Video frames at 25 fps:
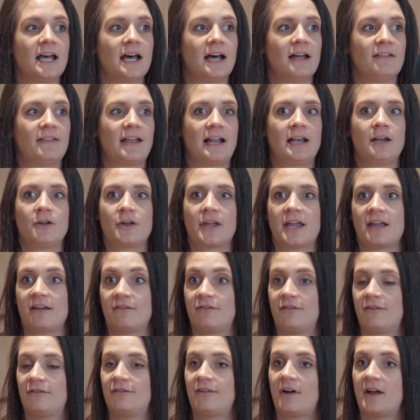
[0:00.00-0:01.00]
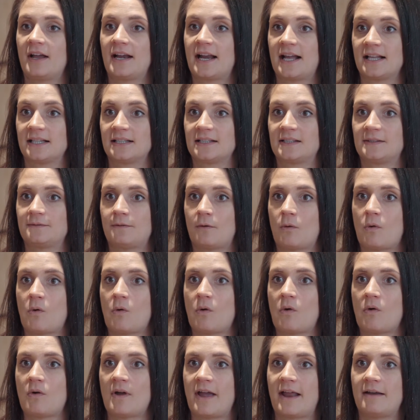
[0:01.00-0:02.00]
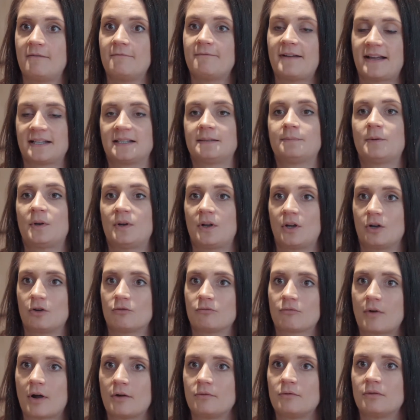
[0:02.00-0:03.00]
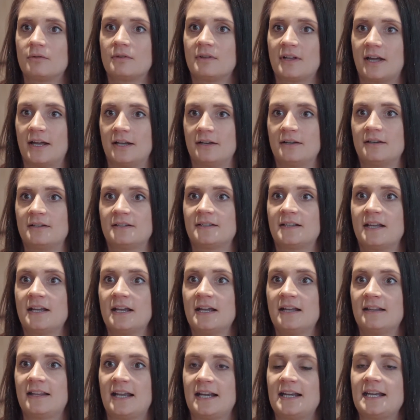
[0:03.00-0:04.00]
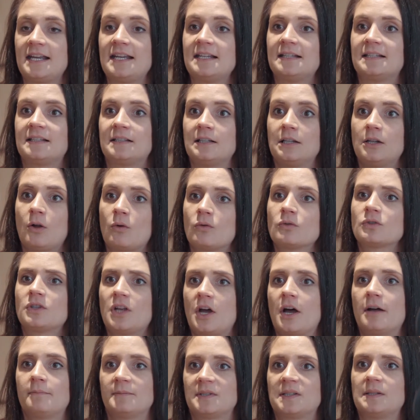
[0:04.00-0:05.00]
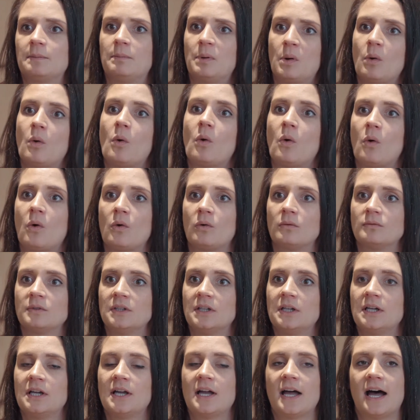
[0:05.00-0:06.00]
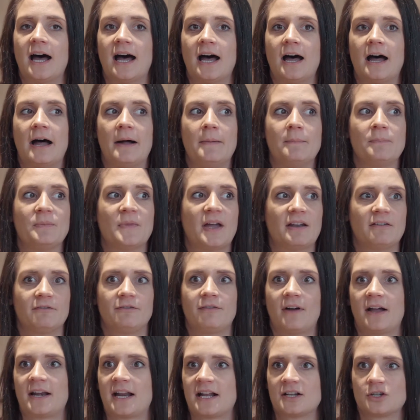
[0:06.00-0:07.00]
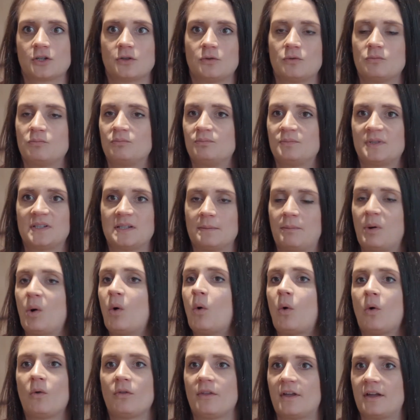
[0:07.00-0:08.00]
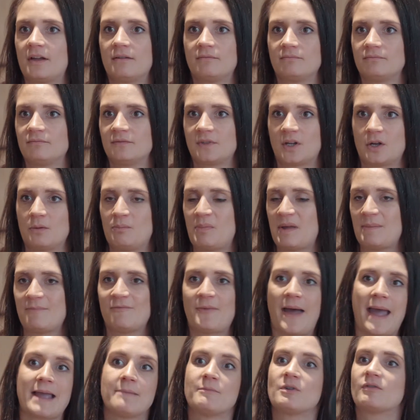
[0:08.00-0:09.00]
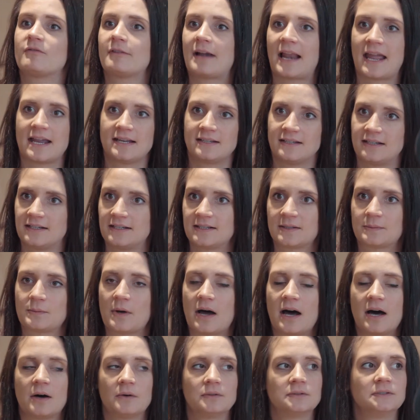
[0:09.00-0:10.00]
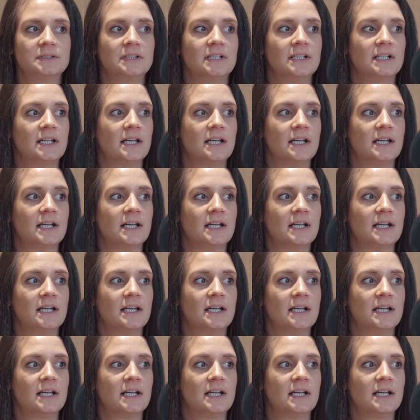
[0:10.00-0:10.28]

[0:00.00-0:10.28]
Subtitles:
They're looking for finance for investment and growth, and they need long-term support and financial support that could be payment related as well.